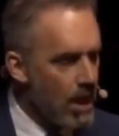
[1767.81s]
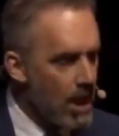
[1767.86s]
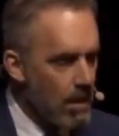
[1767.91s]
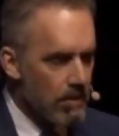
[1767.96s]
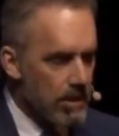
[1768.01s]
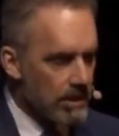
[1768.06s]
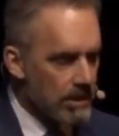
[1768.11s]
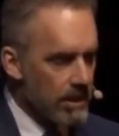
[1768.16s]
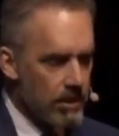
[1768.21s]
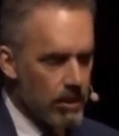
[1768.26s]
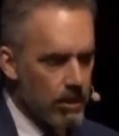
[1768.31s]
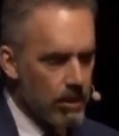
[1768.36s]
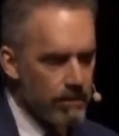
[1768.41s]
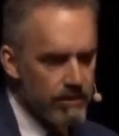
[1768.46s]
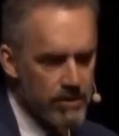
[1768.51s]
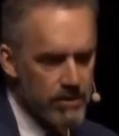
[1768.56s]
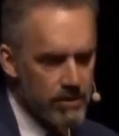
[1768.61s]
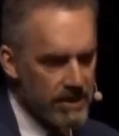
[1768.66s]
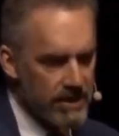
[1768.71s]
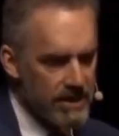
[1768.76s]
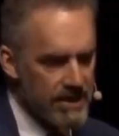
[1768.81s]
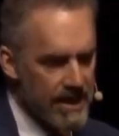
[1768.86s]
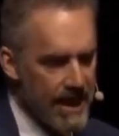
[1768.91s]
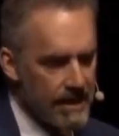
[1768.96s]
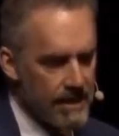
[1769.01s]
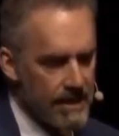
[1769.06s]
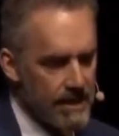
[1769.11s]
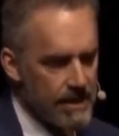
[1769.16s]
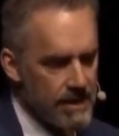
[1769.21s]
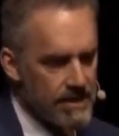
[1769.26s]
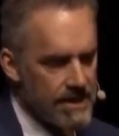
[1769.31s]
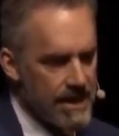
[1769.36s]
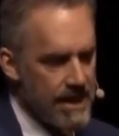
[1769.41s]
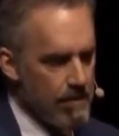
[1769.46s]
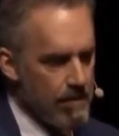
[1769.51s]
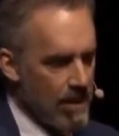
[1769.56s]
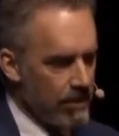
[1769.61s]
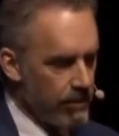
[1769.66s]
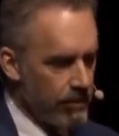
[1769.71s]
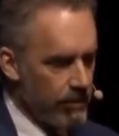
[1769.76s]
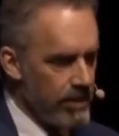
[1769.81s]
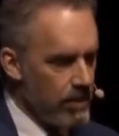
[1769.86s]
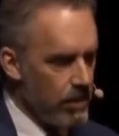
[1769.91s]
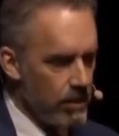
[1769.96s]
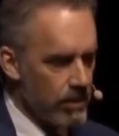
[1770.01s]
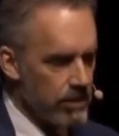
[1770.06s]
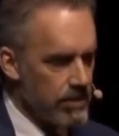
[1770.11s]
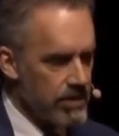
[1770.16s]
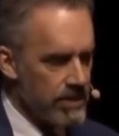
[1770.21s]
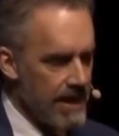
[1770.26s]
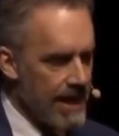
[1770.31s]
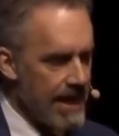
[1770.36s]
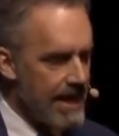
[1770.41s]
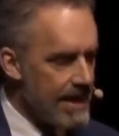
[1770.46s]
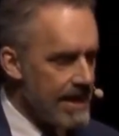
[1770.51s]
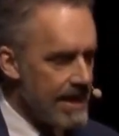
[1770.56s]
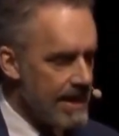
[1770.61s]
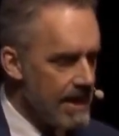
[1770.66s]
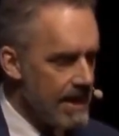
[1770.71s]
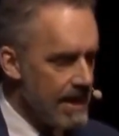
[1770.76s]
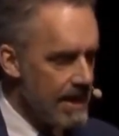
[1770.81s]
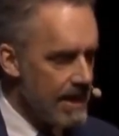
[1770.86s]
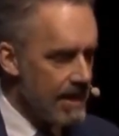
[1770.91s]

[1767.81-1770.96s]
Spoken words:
but the curves are exactly the same at $3.80